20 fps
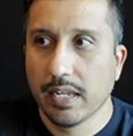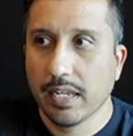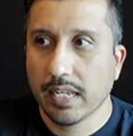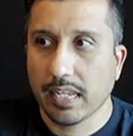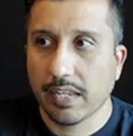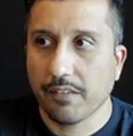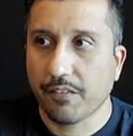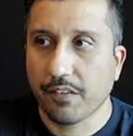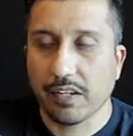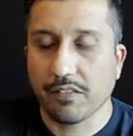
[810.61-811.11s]

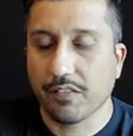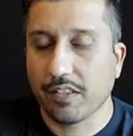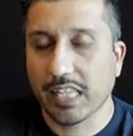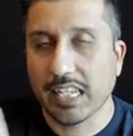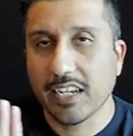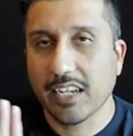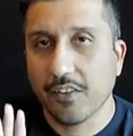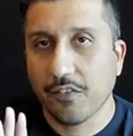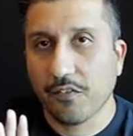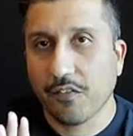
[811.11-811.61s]
if they
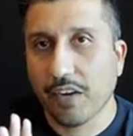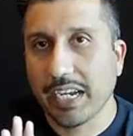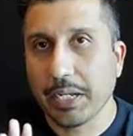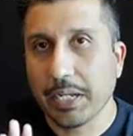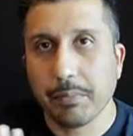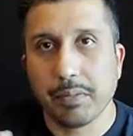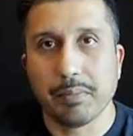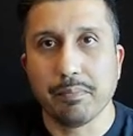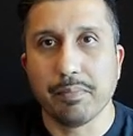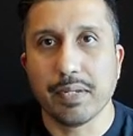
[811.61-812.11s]
didn't find
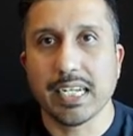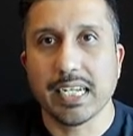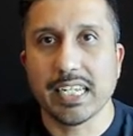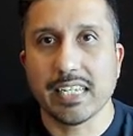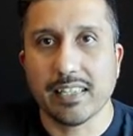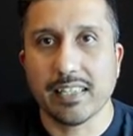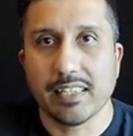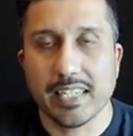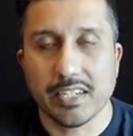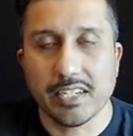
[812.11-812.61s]
him
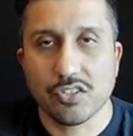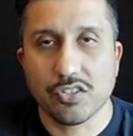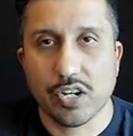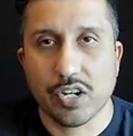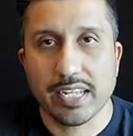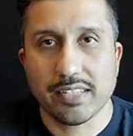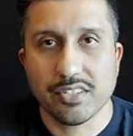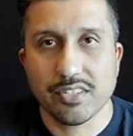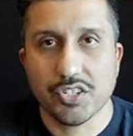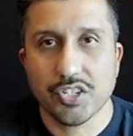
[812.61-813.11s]
immediately in
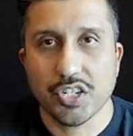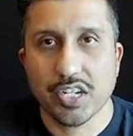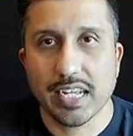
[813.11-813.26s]
transition